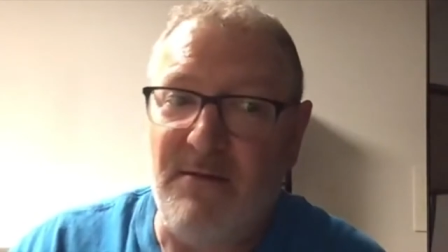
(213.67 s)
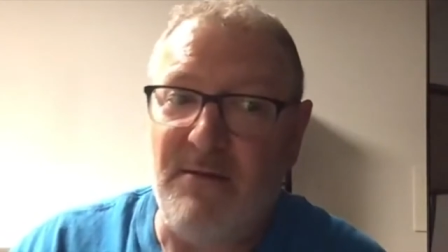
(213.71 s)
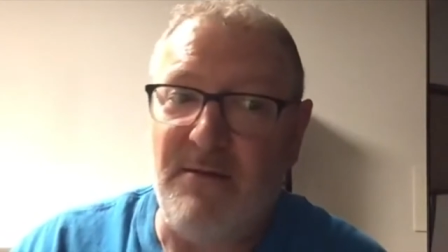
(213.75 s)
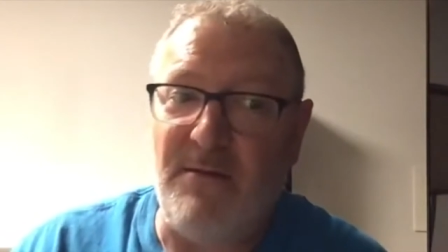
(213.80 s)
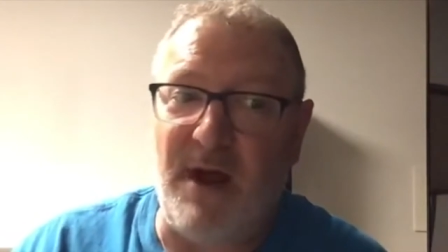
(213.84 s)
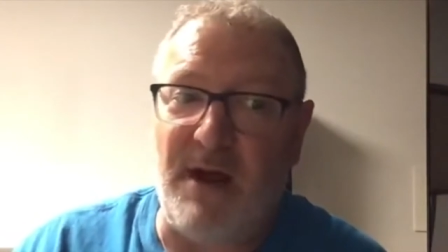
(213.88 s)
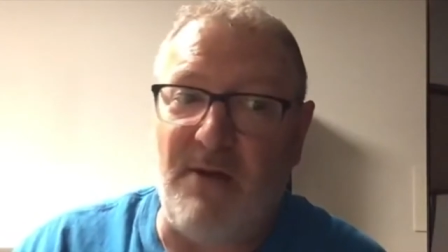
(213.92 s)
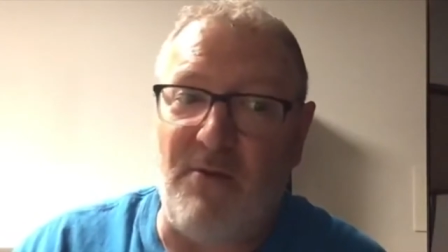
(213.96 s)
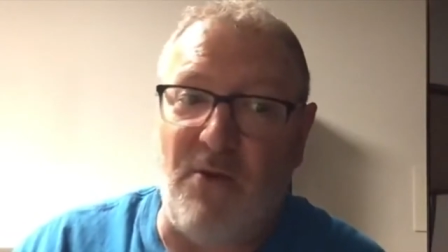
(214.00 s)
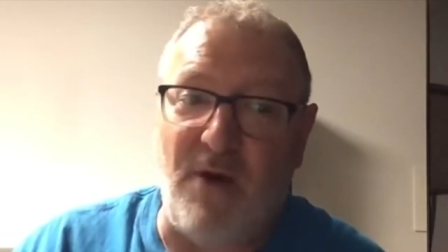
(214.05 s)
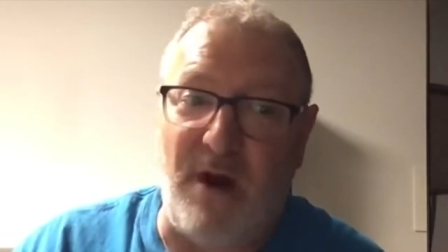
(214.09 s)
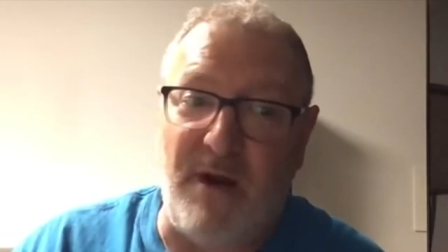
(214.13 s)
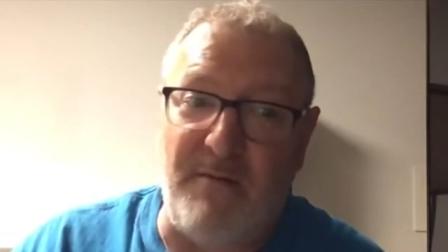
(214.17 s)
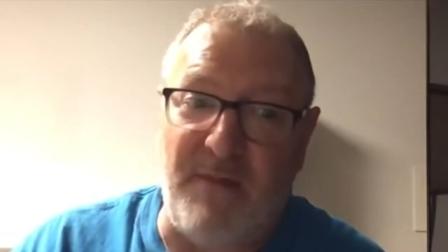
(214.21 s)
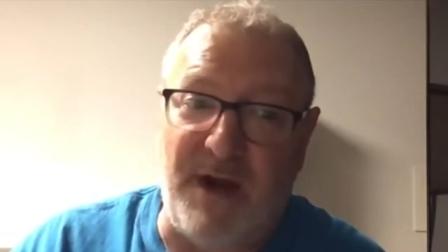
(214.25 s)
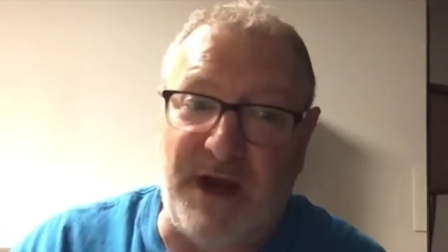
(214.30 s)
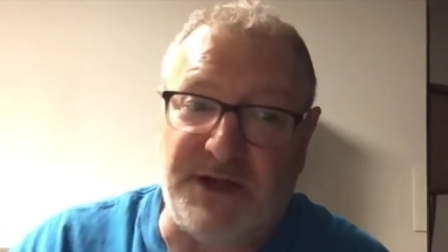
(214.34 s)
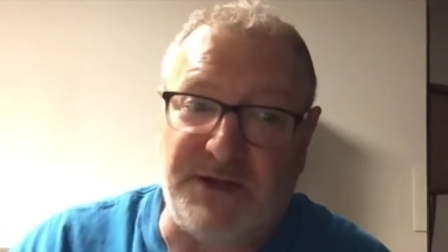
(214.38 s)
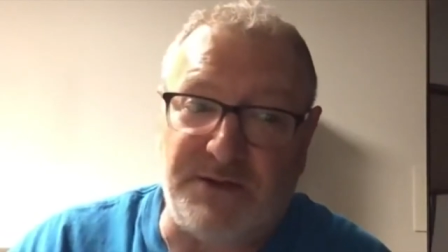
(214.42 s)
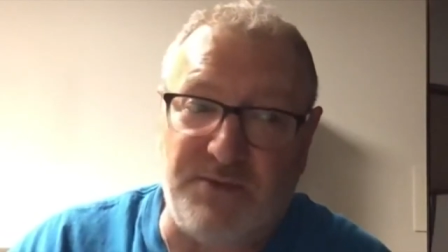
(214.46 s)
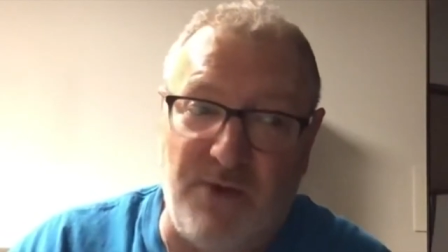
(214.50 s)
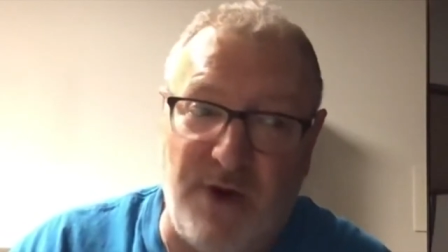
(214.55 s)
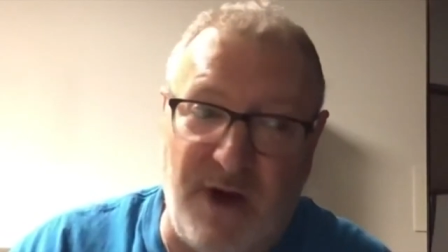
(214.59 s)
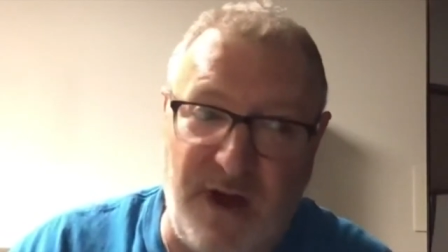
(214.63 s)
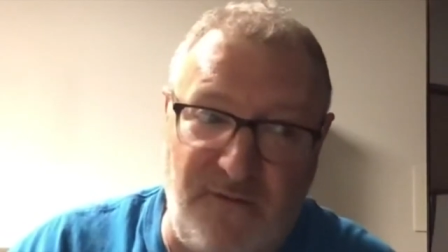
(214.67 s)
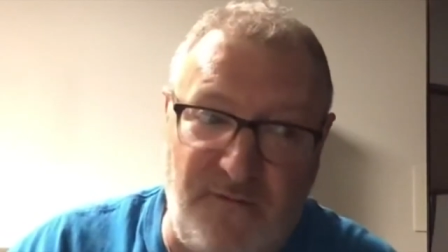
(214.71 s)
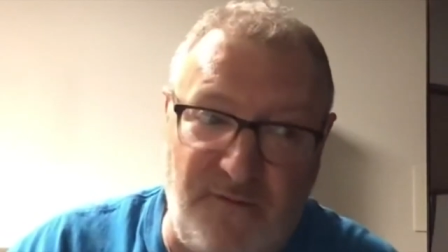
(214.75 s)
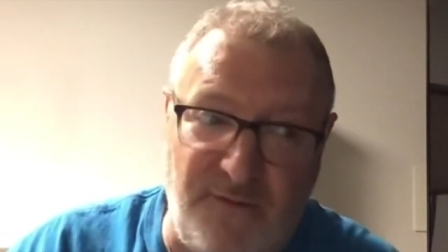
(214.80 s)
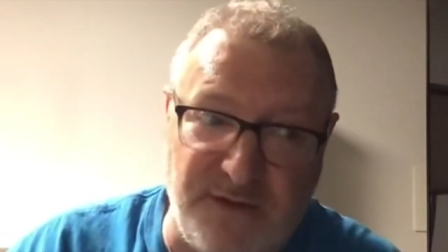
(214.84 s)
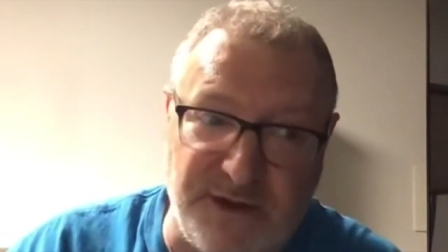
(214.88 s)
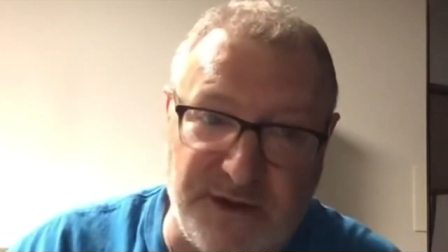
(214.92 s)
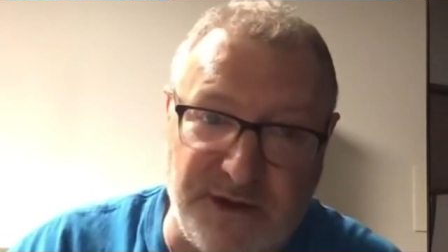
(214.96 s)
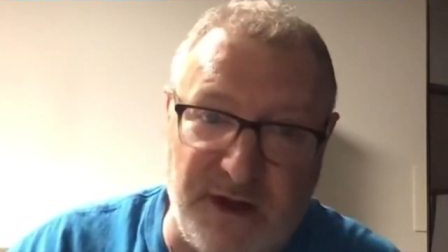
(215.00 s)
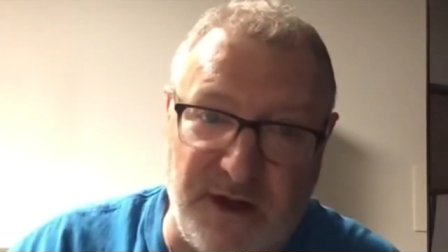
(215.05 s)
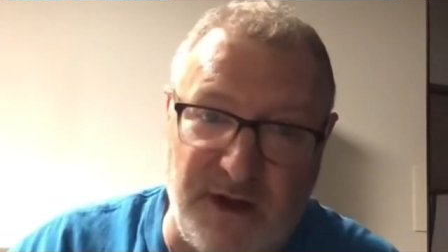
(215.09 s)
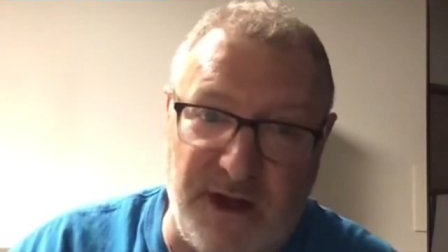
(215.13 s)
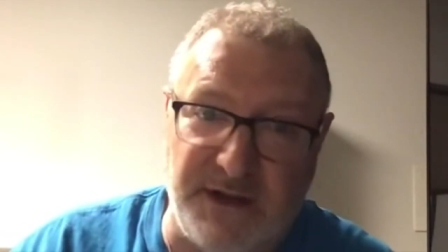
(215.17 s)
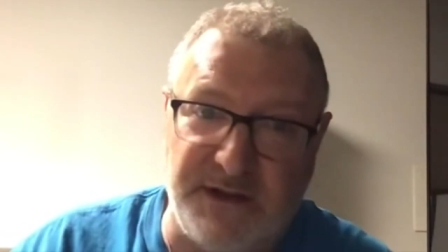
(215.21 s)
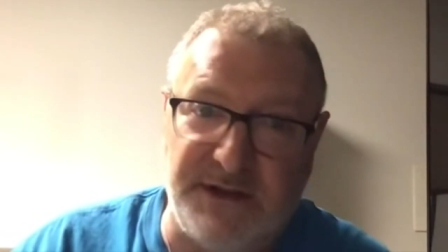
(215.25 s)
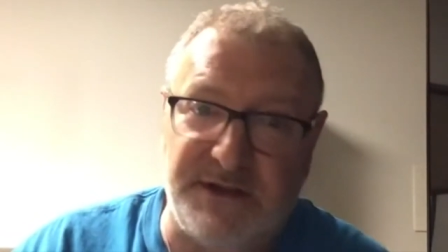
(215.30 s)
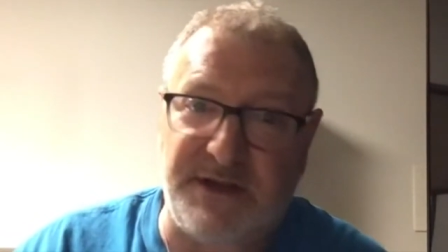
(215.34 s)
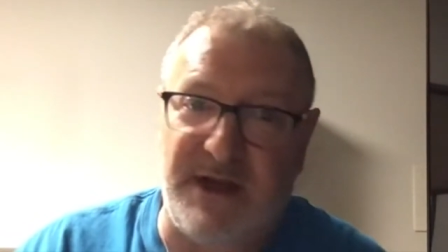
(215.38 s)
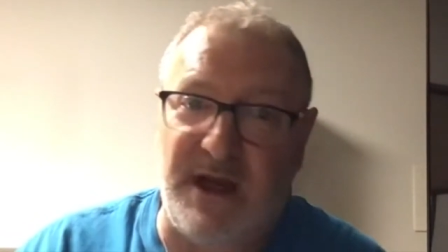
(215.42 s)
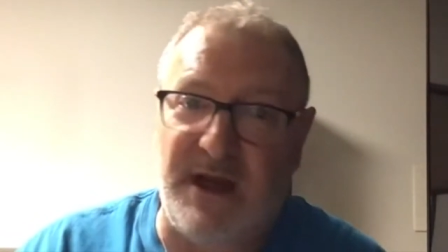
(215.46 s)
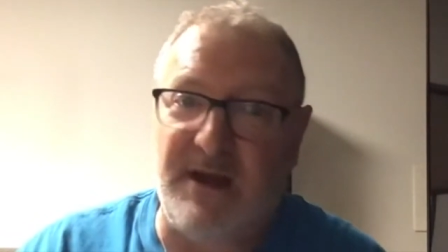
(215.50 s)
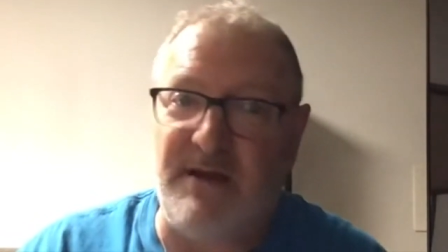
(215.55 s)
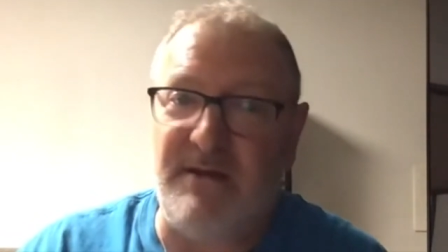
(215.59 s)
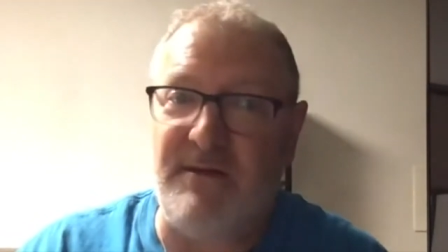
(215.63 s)
My wife, ex-wife was
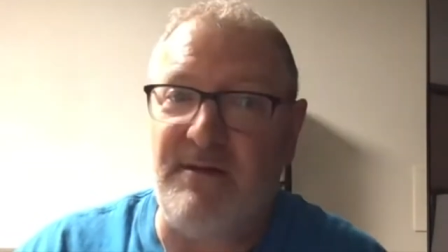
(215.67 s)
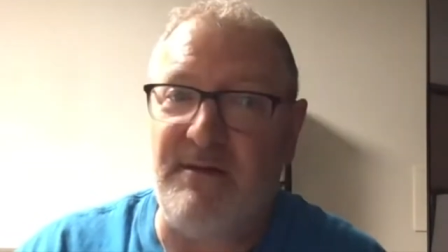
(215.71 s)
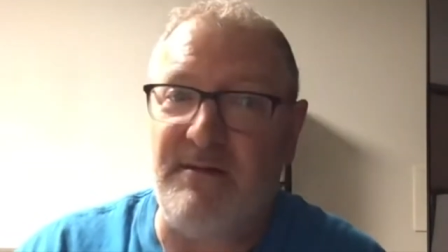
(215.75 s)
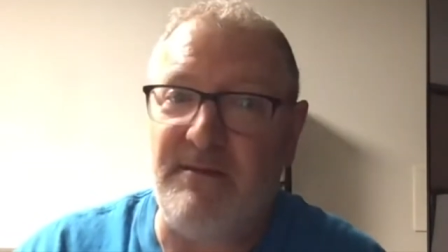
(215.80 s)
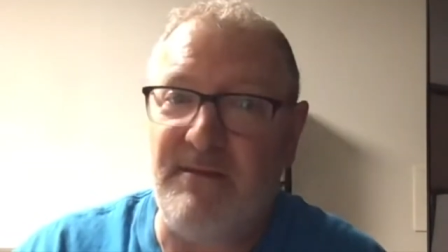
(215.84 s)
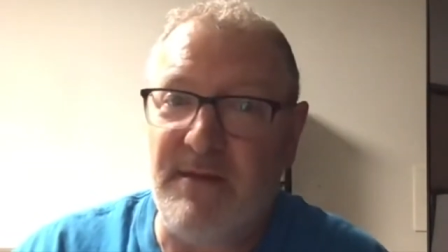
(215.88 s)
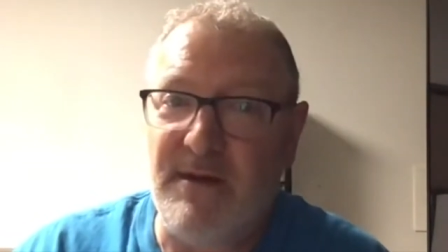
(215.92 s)
unscathed.